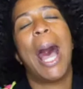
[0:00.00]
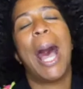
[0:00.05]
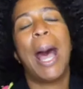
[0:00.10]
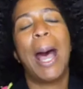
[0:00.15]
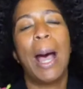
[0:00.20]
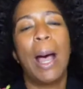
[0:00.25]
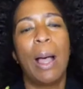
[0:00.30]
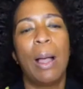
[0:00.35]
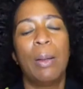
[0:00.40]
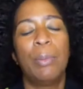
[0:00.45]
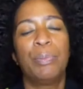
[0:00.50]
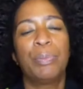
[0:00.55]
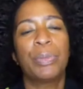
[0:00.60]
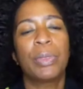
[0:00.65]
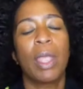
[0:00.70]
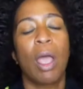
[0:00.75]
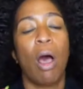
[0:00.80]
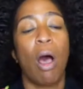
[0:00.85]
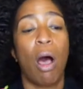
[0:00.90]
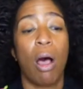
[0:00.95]
Um,
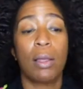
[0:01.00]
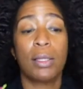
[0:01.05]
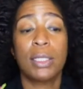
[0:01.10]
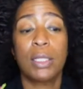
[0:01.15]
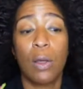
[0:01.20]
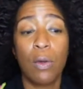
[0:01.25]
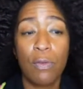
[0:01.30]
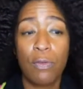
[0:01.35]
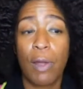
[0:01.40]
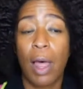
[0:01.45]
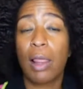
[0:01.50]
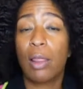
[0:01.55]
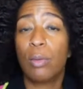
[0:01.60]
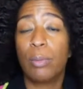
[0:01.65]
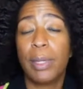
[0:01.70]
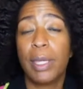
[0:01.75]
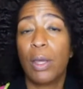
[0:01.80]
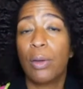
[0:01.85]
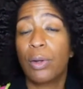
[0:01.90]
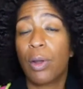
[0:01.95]
also,
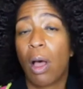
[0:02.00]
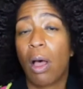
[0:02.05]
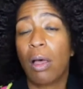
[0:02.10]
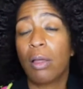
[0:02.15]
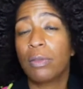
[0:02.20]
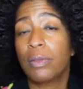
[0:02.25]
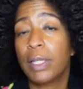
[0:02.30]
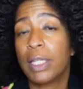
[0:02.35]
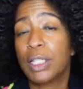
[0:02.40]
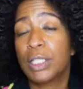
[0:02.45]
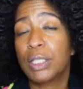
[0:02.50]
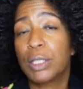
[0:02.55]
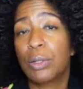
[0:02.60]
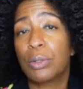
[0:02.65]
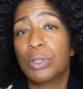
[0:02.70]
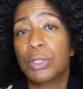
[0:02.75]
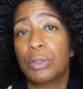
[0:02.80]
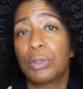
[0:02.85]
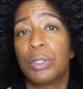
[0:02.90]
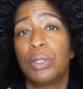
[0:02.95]
follow me on all things
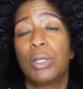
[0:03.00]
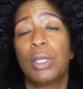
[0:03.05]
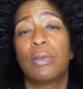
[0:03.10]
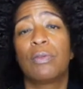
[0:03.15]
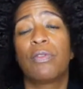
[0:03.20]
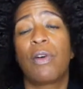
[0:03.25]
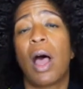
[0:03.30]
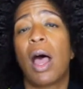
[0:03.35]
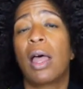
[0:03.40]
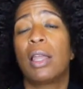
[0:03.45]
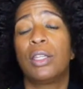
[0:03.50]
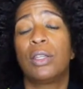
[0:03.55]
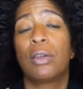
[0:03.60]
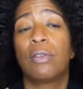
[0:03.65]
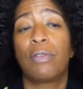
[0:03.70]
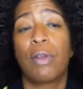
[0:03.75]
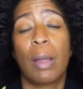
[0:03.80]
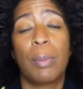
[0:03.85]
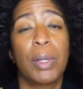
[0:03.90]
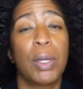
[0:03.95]
social. You can follow, you
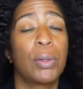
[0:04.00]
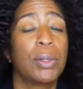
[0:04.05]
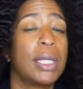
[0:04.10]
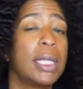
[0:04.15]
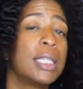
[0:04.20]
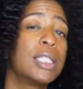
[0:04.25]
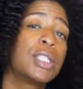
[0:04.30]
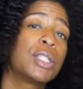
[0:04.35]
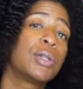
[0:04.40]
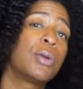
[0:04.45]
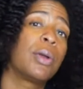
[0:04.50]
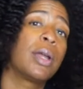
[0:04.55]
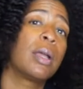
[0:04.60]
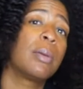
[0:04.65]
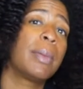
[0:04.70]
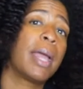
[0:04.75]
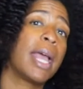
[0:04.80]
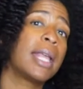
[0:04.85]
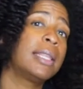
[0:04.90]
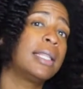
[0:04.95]
can find me on
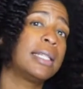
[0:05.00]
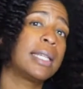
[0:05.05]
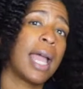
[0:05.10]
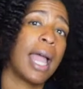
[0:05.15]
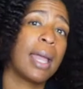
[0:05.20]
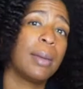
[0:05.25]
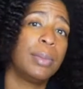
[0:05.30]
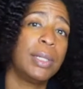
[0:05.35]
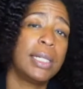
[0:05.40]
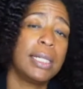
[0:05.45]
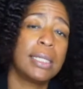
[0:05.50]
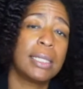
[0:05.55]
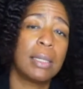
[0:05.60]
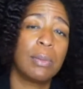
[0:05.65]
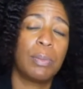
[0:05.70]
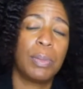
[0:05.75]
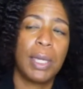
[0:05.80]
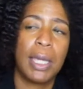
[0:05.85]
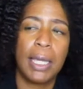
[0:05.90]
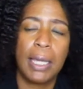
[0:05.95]
Instagram at the Diabetes
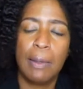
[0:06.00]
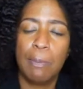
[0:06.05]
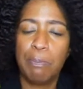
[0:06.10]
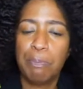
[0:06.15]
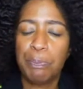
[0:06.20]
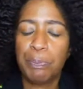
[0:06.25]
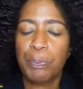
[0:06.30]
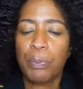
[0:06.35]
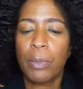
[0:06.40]
MP.